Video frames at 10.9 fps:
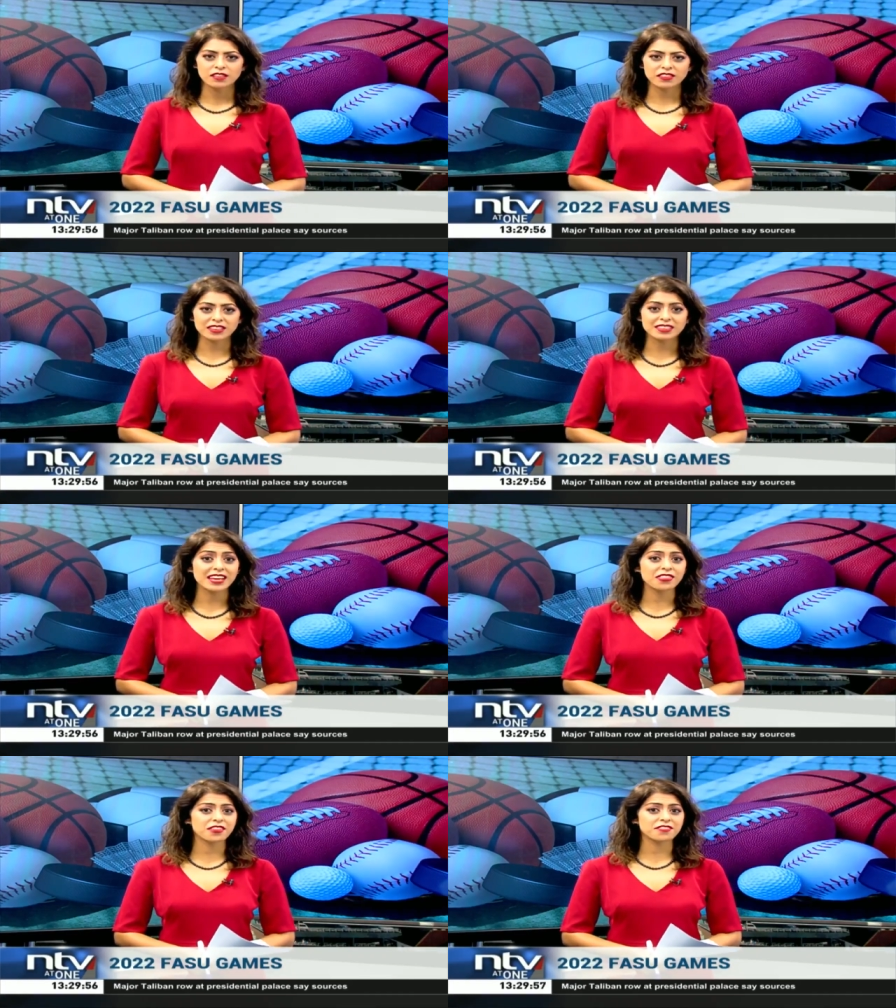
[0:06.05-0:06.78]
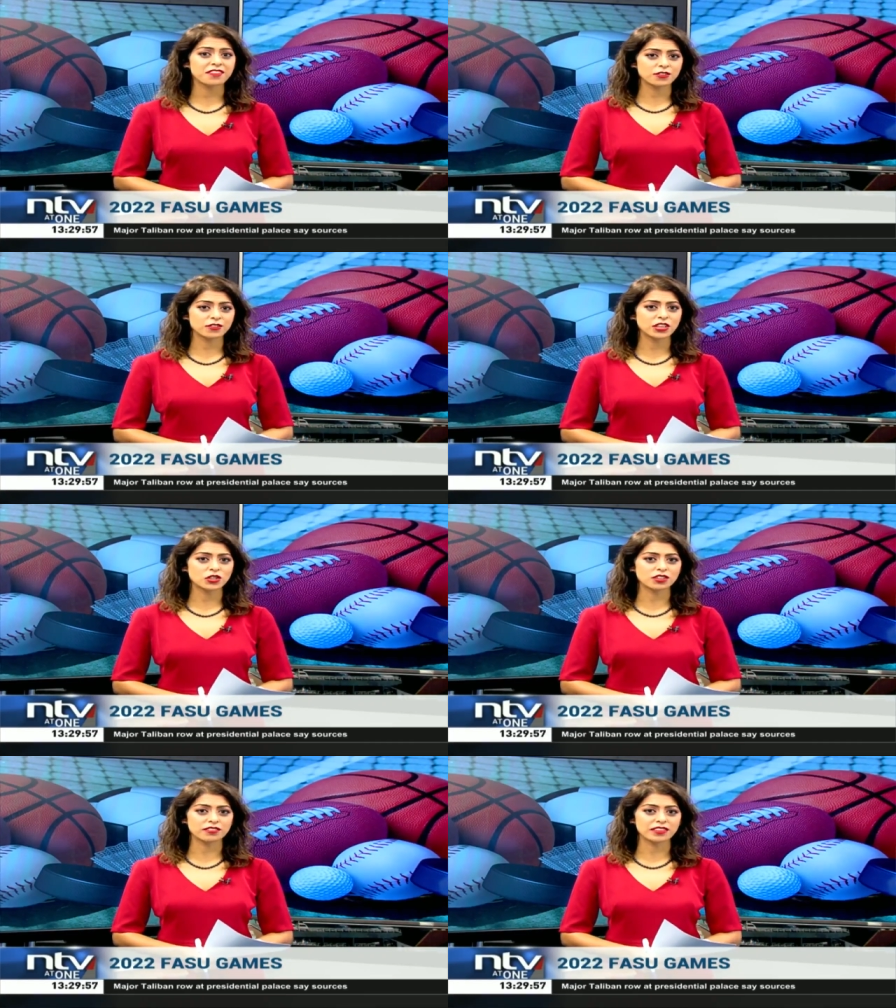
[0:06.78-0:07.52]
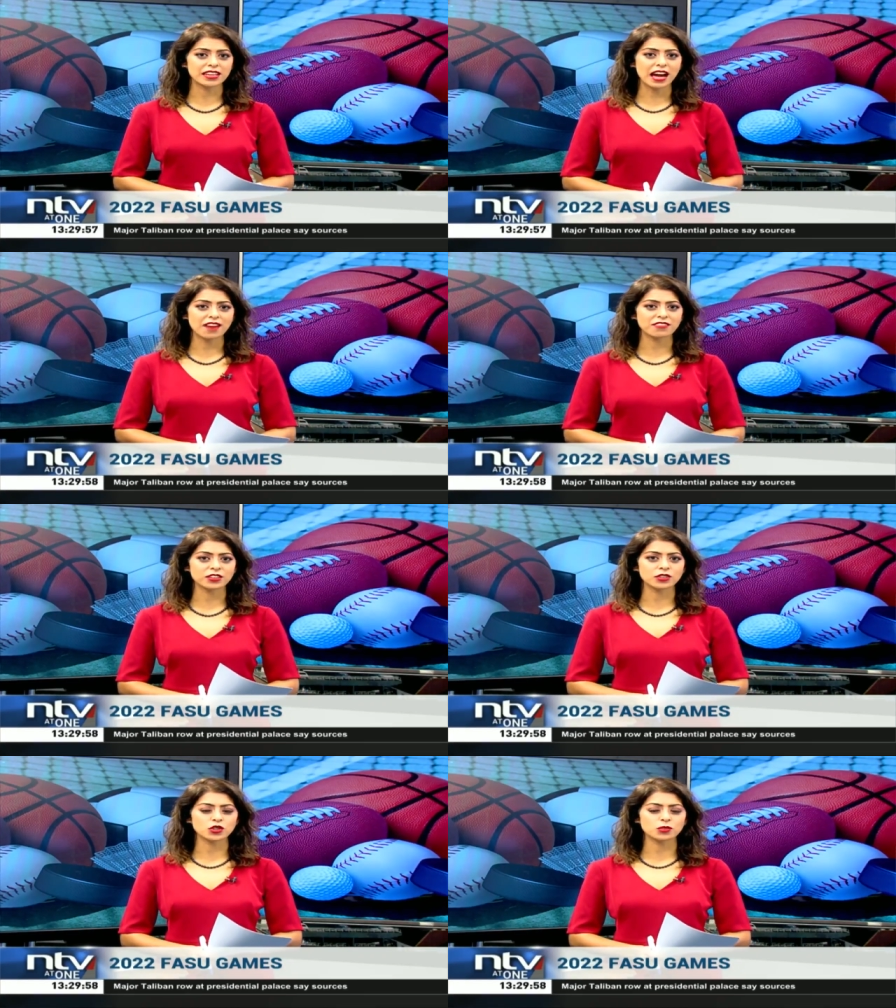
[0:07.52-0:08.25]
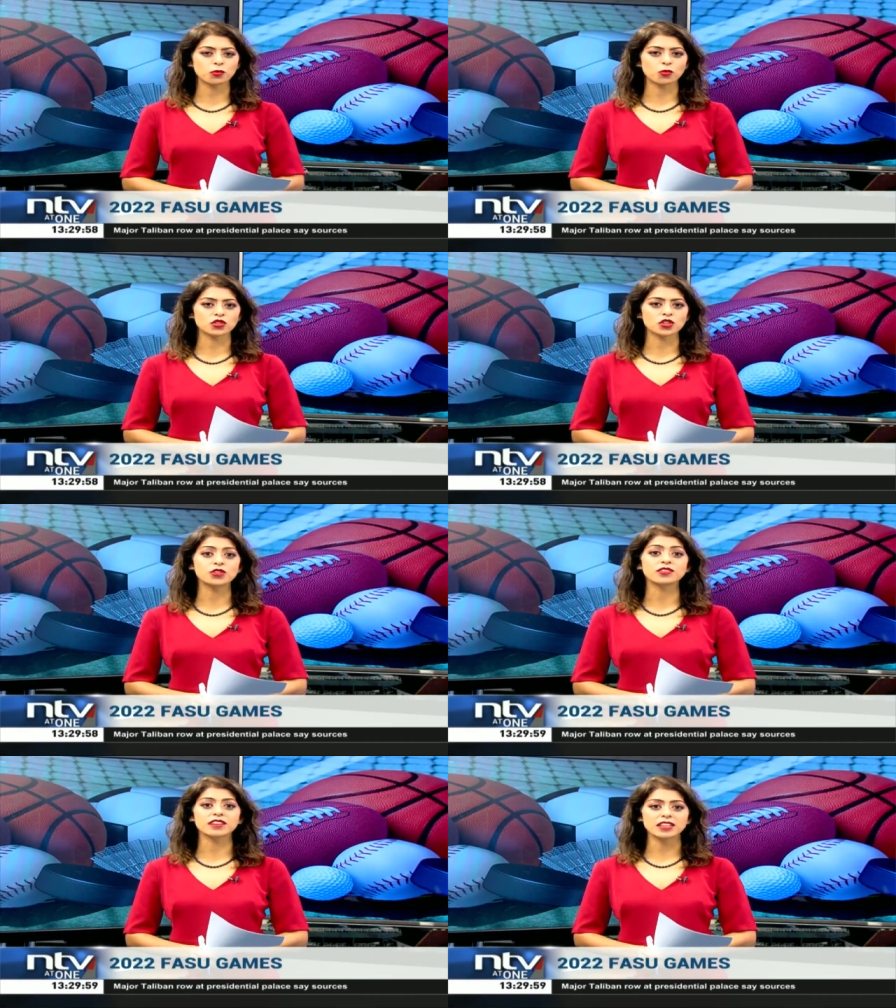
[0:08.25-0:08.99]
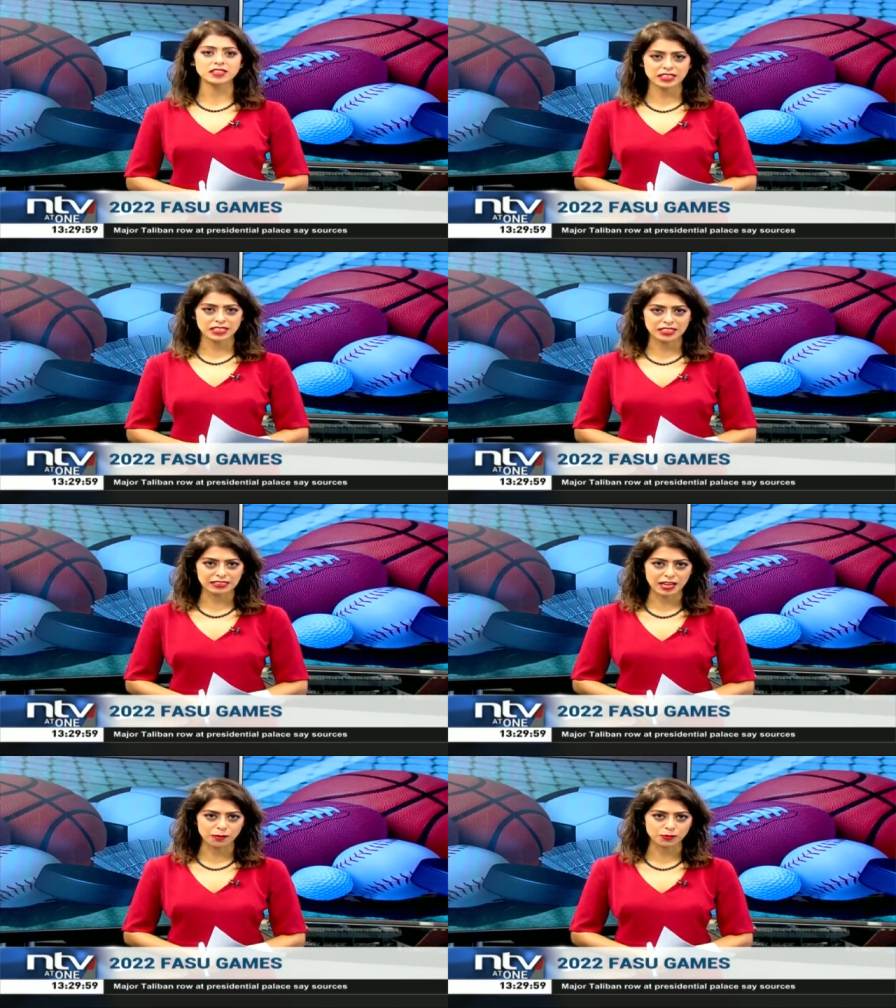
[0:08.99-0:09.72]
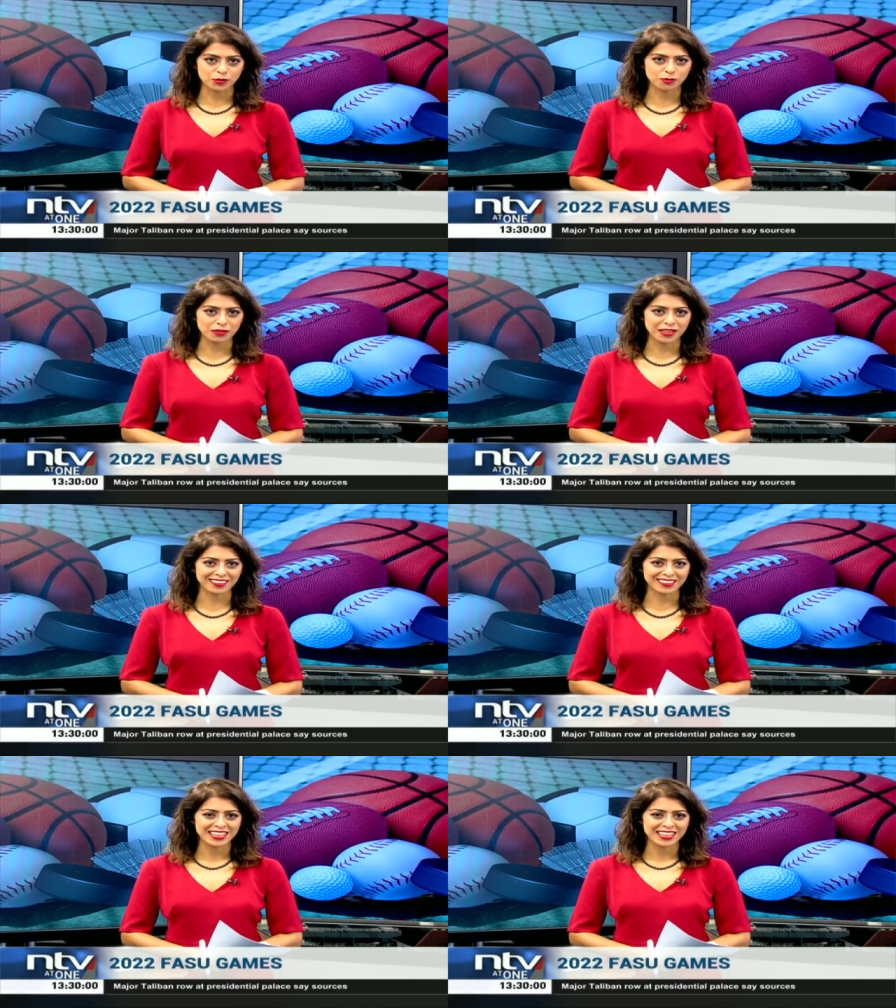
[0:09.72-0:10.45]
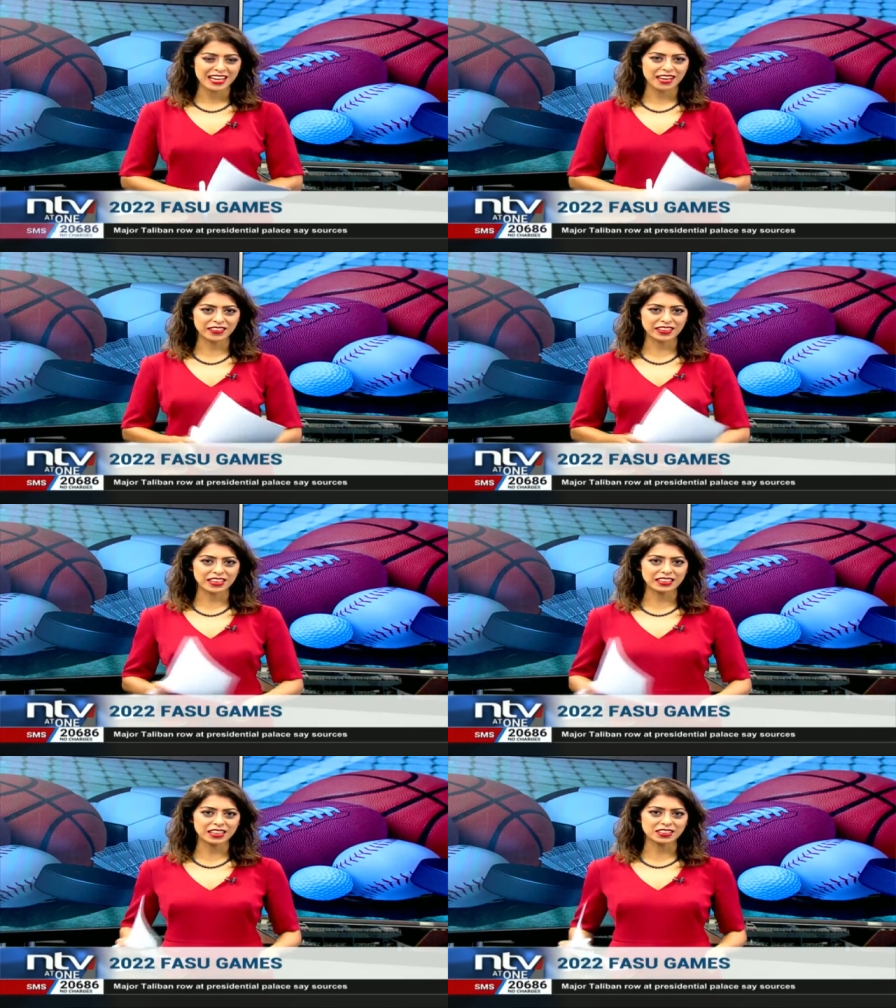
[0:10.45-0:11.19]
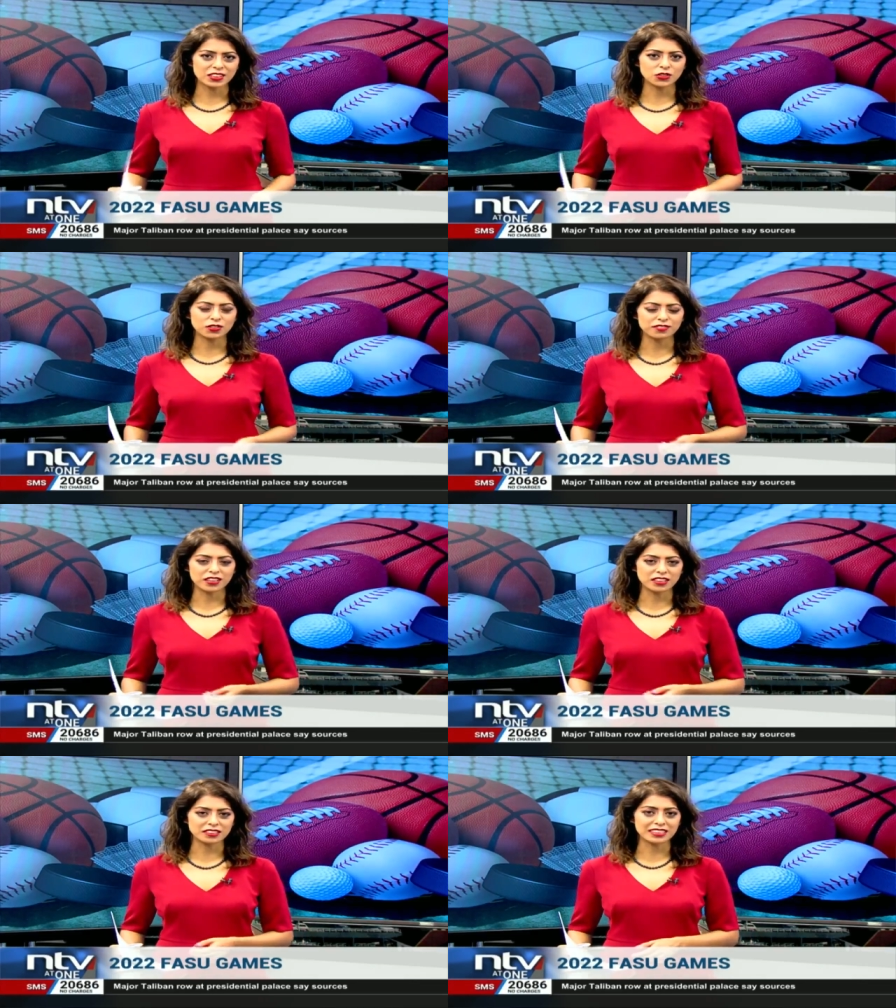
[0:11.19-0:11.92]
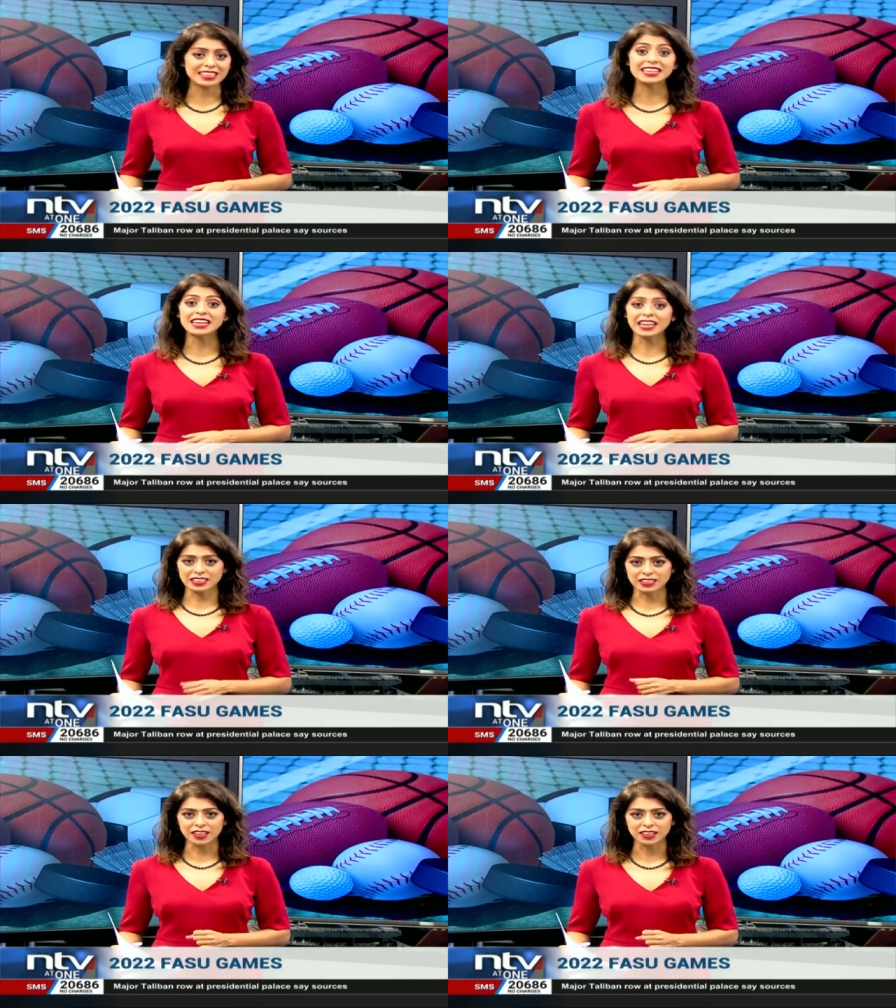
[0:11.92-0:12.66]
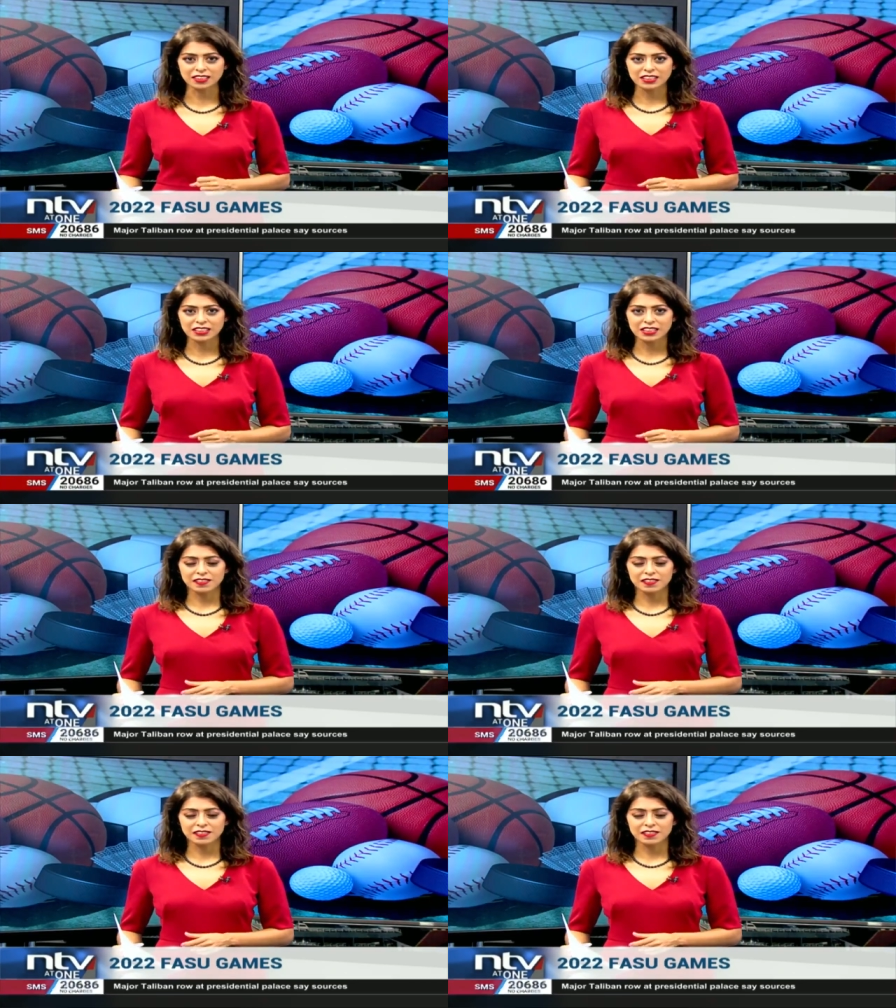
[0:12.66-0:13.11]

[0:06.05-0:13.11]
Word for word: for the 10th Federation of the African Sports Universities Games to be held at the Kenyatta University next year.